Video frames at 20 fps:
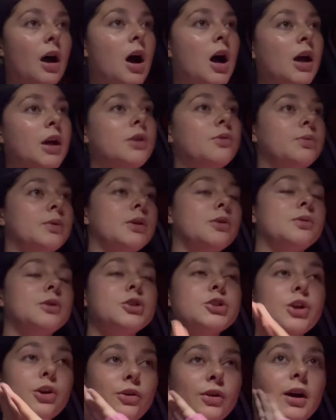i will
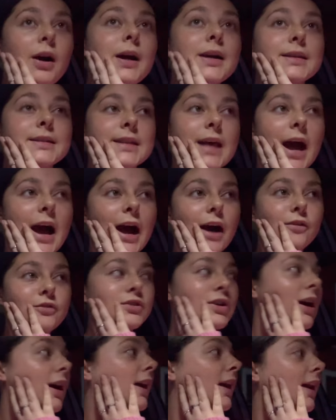show you guys the
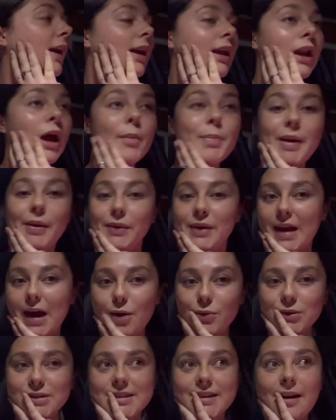after in about an
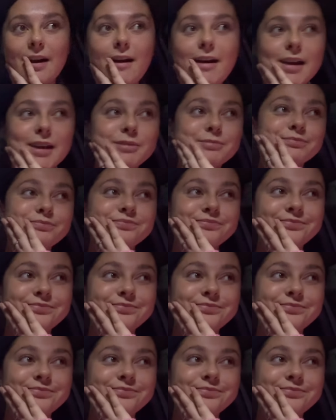hour's time